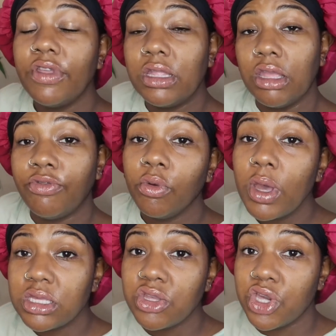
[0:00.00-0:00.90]
if it
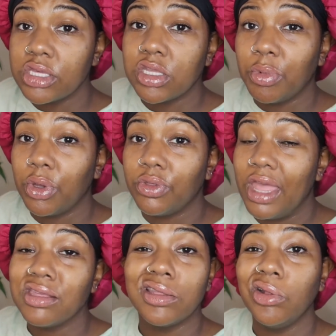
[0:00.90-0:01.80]
was adjustable,
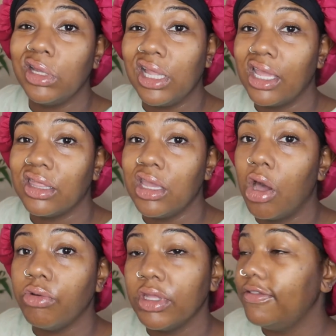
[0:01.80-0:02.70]
that's literally like the
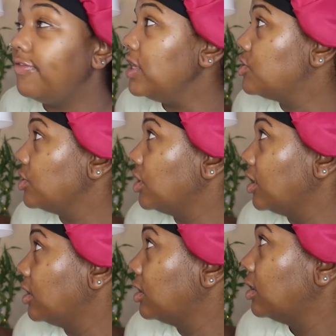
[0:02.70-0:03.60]
only
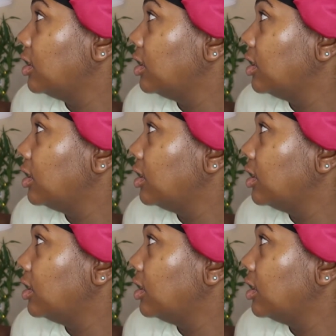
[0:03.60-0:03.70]
feature